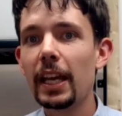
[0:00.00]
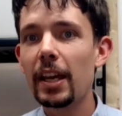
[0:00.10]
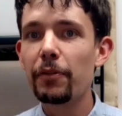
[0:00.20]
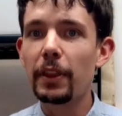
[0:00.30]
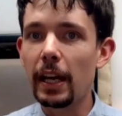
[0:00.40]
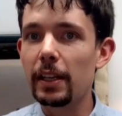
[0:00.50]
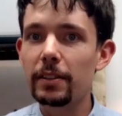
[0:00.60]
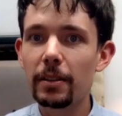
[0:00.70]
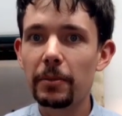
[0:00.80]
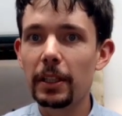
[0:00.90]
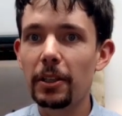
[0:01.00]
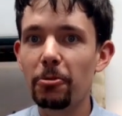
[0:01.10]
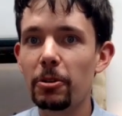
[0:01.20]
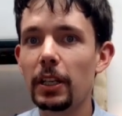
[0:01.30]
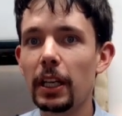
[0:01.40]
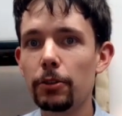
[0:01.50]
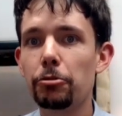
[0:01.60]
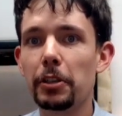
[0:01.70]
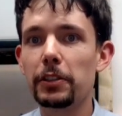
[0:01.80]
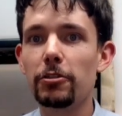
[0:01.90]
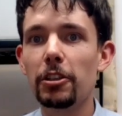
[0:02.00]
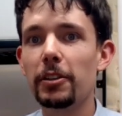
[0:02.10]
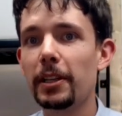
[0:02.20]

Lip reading: If that is something that would interest you,